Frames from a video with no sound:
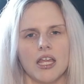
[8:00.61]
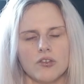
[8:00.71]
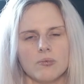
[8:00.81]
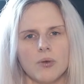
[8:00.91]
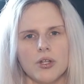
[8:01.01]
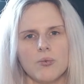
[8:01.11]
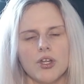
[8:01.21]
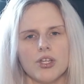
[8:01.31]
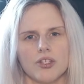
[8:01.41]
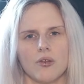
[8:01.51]
somebody
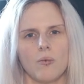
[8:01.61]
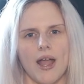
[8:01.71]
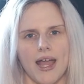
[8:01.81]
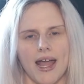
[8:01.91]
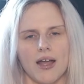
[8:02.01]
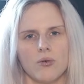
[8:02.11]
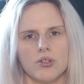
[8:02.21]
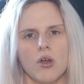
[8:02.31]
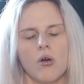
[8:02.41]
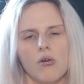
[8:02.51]
works in the warehouse,
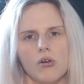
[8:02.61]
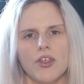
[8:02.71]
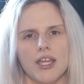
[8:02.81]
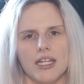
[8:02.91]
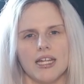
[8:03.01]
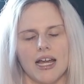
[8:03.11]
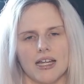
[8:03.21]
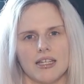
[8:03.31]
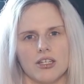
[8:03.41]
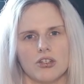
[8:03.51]
all they need
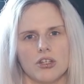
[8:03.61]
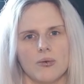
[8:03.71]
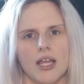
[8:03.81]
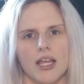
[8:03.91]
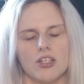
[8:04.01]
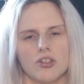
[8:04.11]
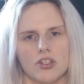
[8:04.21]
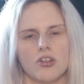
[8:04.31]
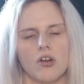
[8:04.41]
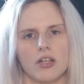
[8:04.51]
access to is the
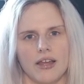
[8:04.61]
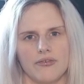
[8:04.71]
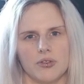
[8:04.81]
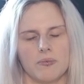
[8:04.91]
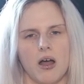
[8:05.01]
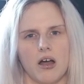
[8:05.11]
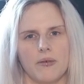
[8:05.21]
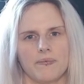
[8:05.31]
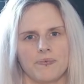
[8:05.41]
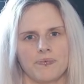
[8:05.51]
stock levels part.
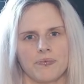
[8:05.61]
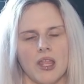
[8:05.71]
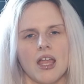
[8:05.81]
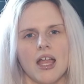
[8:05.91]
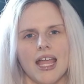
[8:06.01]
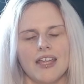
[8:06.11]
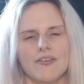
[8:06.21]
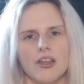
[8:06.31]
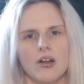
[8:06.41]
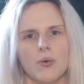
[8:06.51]
If they
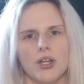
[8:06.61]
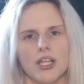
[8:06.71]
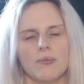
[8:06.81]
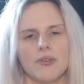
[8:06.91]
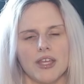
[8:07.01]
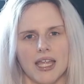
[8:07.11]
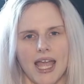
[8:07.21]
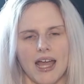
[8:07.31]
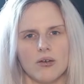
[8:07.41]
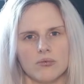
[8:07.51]
are working with the
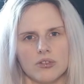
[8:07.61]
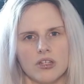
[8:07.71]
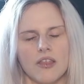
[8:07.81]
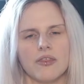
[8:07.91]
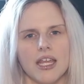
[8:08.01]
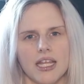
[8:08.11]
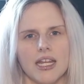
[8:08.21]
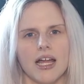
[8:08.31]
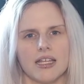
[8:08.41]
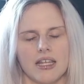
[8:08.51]
accounts, they need
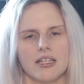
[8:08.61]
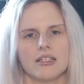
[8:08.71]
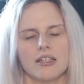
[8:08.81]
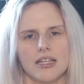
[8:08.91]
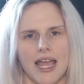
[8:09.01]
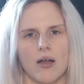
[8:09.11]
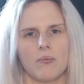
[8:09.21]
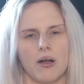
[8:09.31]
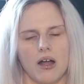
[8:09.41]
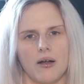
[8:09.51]
access to the account
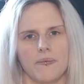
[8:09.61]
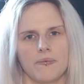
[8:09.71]
part.